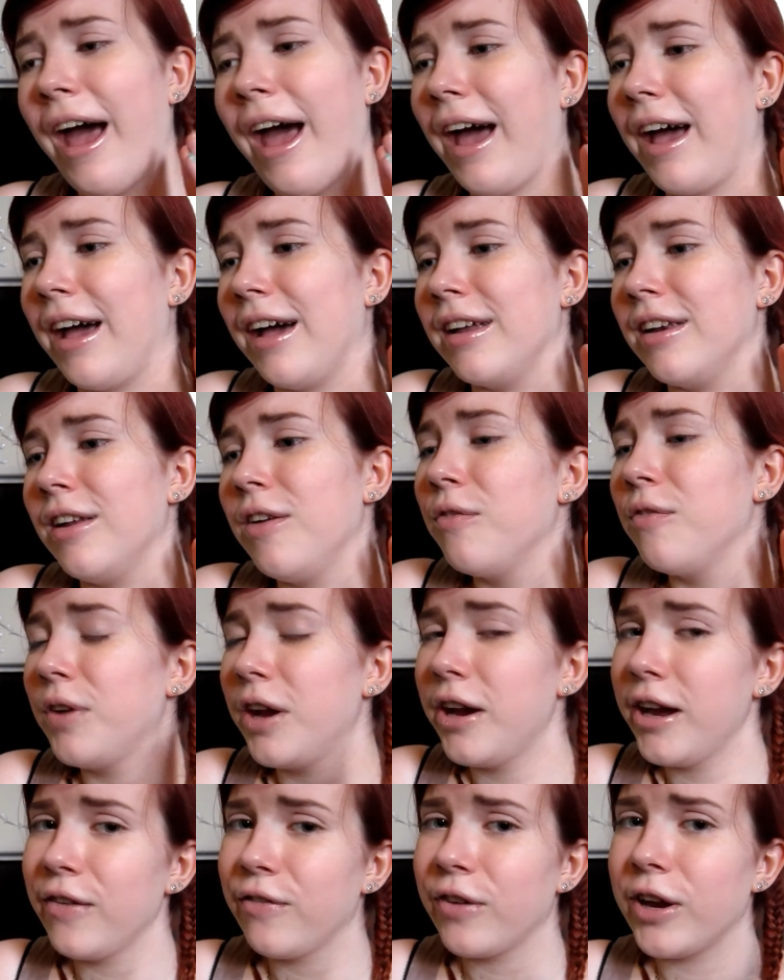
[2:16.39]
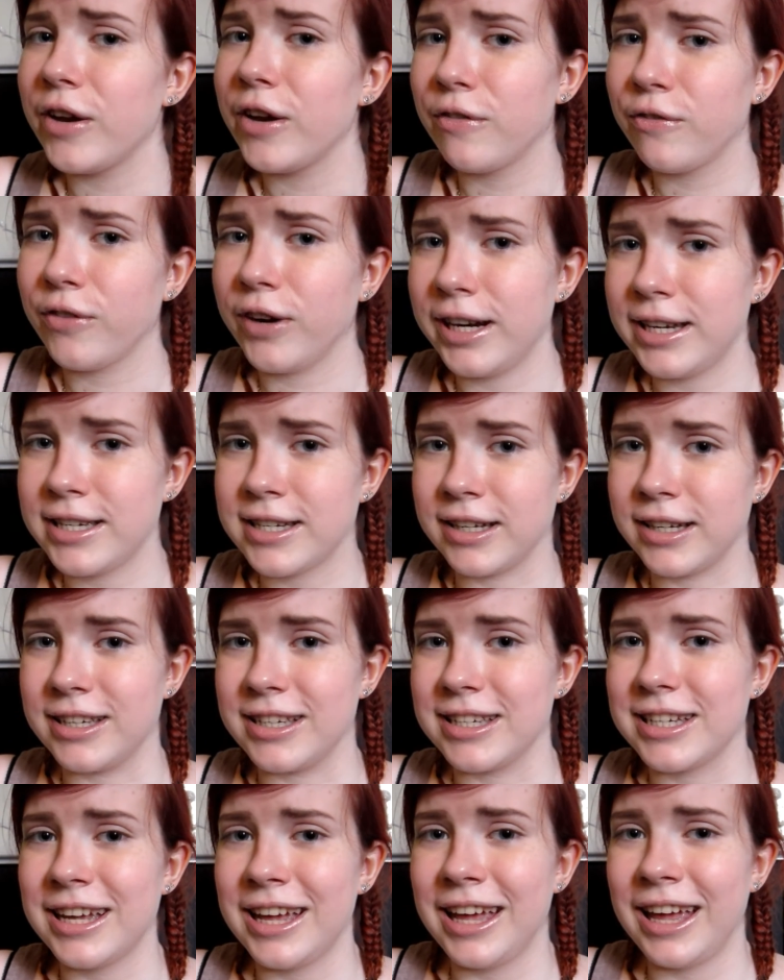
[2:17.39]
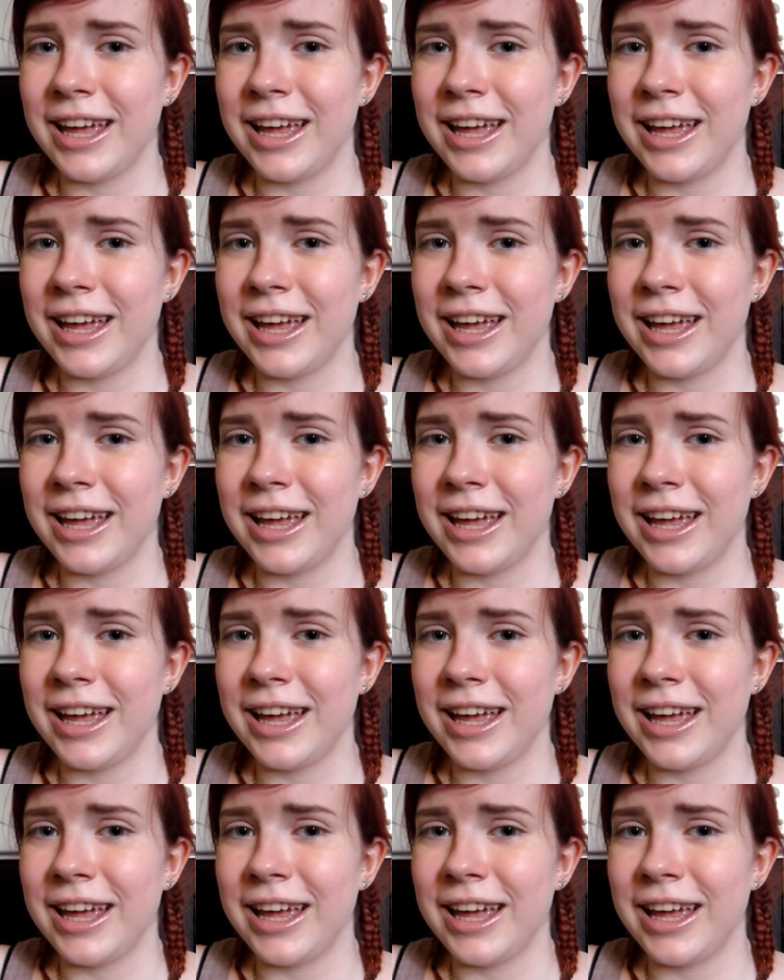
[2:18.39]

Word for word: and very, very frightened.